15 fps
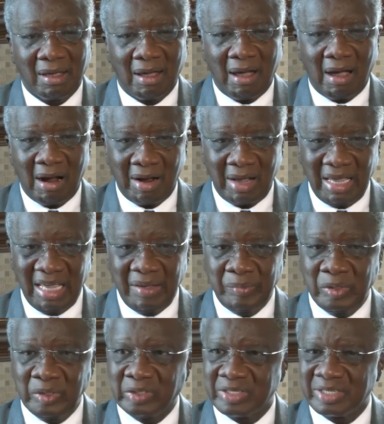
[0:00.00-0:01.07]
are
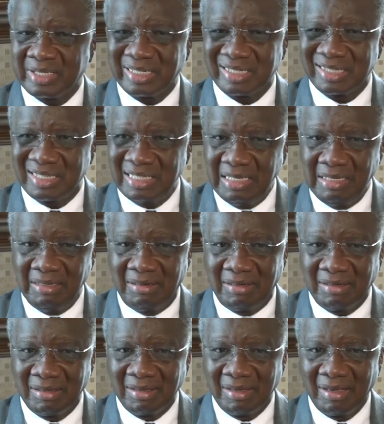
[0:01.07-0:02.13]
able to succeed
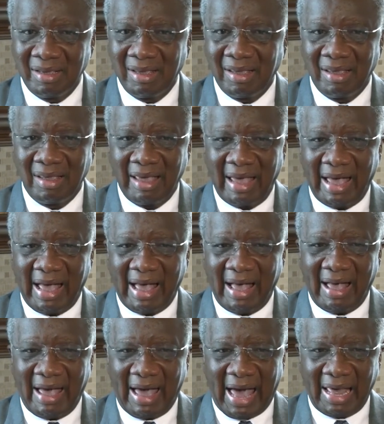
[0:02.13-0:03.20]

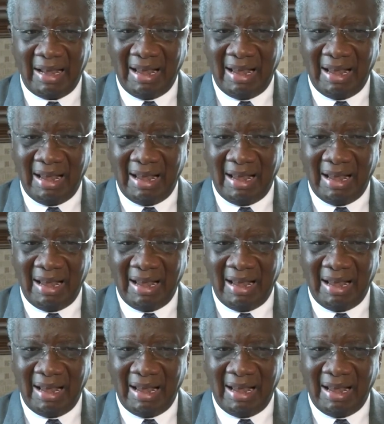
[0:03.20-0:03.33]
at